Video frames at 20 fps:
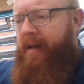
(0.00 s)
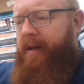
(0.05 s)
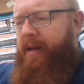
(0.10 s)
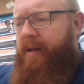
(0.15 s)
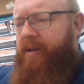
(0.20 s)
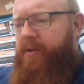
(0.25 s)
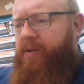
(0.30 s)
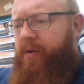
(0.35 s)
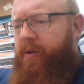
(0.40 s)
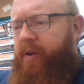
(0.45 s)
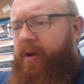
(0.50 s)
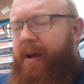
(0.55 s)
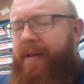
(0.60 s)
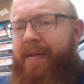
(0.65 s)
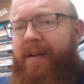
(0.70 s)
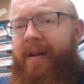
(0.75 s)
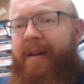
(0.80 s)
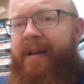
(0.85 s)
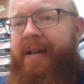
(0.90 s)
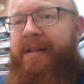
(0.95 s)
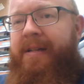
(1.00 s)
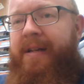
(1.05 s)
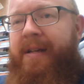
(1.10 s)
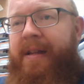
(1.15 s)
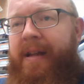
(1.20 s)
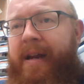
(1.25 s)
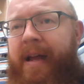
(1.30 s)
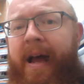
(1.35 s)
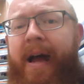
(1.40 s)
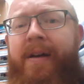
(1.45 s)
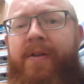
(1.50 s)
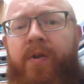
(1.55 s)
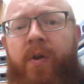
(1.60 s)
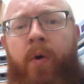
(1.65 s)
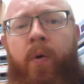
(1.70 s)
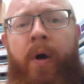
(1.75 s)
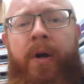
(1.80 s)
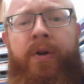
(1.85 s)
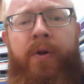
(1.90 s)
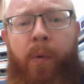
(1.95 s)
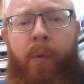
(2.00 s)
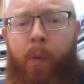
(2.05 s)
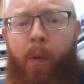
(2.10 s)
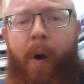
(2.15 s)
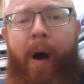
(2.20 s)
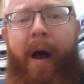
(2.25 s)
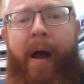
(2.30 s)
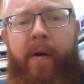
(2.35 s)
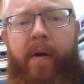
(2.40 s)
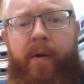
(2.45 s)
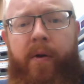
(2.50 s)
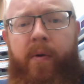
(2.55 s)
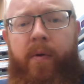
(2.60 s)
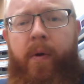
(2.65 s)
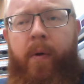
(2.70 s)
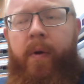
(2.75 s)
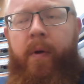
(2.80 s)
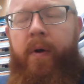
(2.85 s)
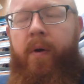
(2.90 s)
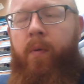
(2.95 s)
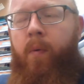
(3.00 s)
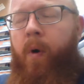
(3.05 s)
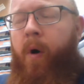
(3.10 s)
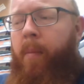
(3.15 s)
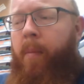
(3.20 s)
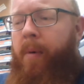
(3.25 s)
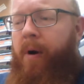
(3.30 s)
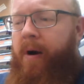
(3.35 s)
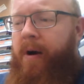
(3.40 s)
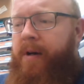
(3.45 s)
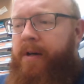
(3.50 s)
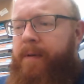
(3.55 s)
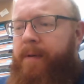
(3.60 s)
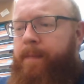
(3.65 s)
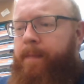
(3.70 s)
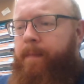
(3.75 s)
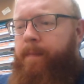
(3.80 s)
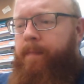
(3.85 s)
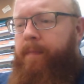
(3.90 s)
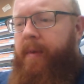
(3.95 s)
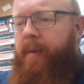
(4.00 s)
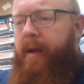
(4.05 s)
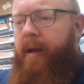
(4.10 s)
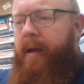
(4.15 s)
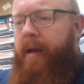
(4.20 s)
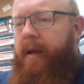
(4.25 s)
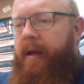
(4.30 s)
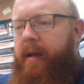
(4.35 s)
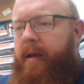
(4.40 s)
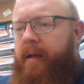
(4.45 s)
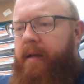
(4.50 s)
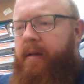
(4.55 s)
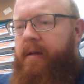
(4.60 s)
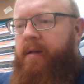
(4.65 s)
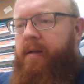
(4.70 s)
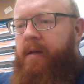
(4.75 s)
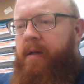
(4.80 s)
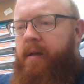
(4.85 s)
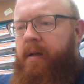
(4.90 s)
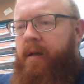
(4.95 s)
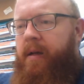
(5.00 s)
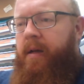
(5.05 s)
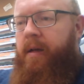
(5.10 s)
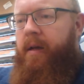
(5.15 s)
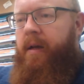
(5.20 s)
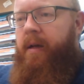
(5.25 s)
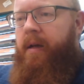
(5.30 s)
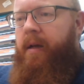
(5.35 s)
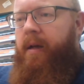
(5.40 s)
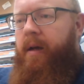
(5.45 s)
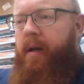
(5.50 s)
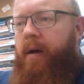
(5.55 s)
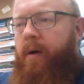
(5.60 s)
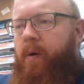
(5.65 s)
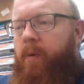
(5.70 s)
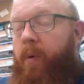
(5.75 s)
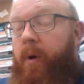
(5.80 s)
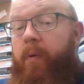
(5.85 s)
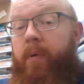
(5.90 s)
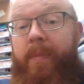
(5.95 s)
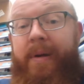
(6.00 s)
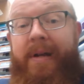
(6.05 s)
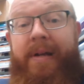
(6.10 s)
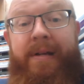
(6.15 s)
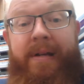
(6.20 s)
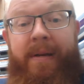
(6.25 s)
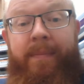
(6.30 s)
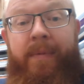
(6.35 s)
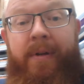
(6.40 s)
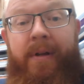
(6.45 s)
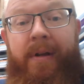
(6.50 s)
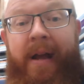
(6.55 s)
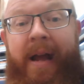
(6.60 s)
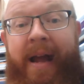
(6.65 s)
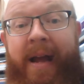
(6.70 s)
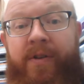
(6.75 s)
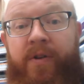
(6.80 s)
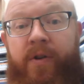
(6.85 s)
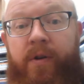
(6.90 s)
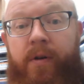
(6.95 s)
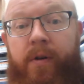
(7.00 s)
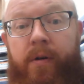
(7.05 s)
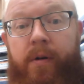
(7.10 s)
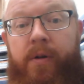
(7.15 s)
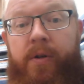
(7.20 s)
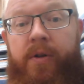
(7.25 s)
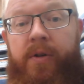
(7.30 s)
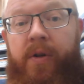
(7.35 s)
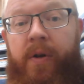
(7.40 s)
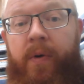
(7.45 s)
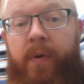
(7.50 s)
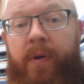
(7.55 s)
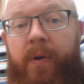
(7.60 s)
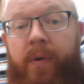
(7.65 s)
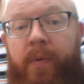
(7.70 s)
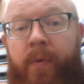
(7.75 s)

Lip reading: And so you got the list, and then he asked the question, why are you going to Walmart? And we would be tempted to answer so that